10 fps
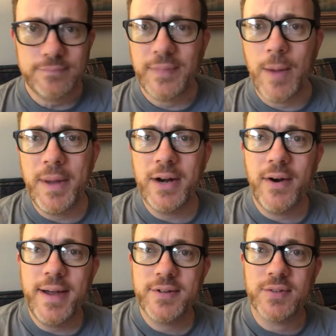how about
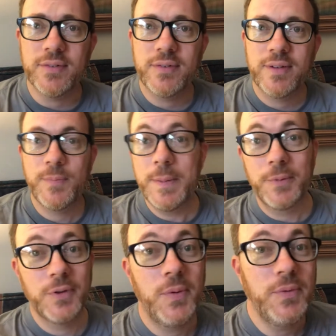our actions? If
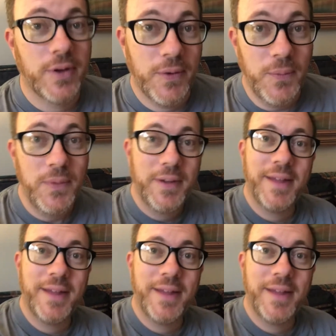people don't know,